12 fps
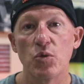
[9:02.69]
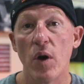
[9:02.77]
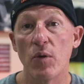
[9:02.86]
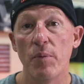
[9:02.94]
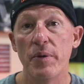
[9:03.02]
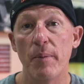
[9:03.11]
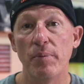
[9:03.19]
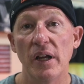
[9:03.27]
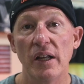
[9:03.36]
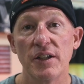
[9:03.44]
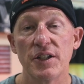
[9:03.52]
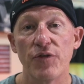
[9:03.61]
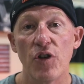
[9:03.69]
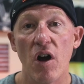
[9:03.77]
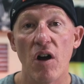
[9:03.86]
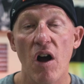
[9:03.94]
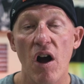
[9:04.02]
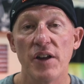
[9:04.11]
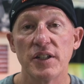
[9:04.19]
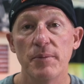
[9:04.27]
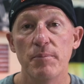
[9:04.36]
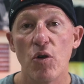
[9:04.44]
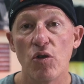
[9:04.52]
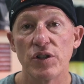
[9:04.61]
One will be a playlist for our awesome
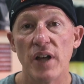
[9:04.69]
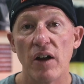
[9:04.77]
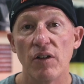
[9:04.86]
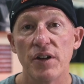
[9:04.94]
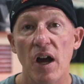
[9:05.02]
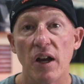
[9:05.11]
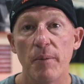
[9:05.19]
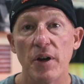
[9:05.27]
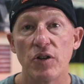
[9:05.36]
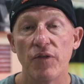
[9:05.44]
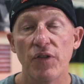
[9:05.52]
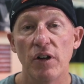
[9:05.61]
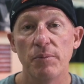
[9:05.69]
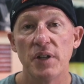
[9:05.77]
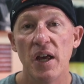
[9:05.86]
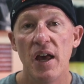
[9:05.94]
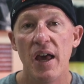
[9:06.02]
motorcycle documentary films,